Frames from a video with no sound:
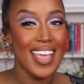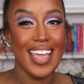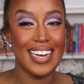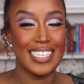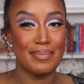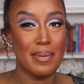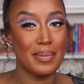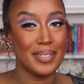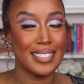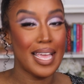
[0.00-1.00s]
It doesn't pay my
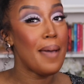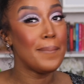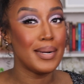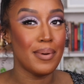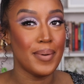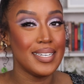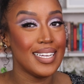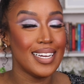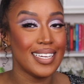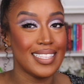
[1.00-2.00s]
bills yet, but it will one
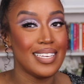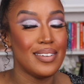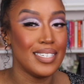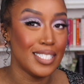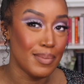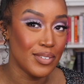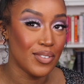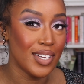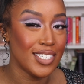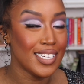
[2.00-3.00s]
day. Again, thank you guys so much for
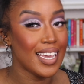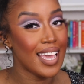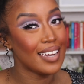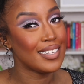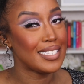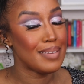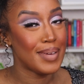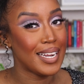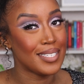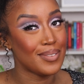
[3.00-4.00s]
watching, and I'll see you in my
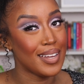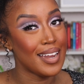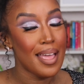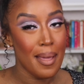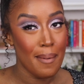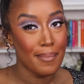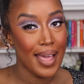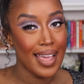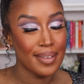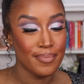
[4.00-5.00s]
next one. Bye.